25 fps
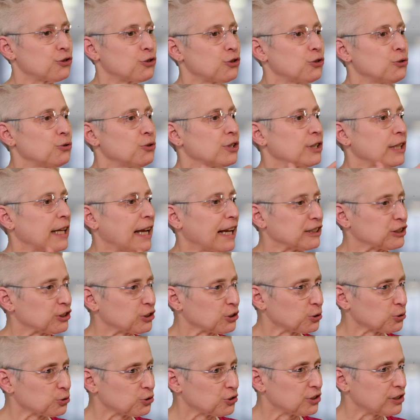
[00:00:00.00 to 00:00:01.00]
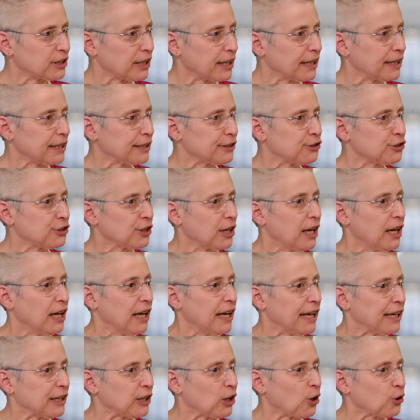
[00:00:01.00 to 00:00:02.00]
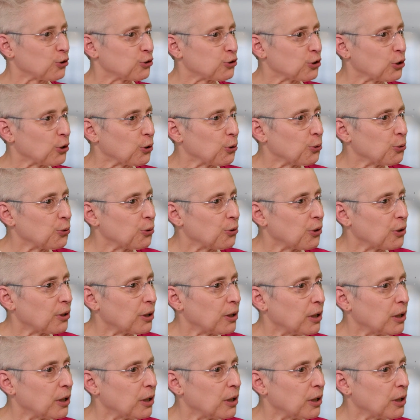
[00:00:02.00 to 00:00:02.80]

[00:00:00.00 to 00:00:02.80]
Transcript: to the national stage and also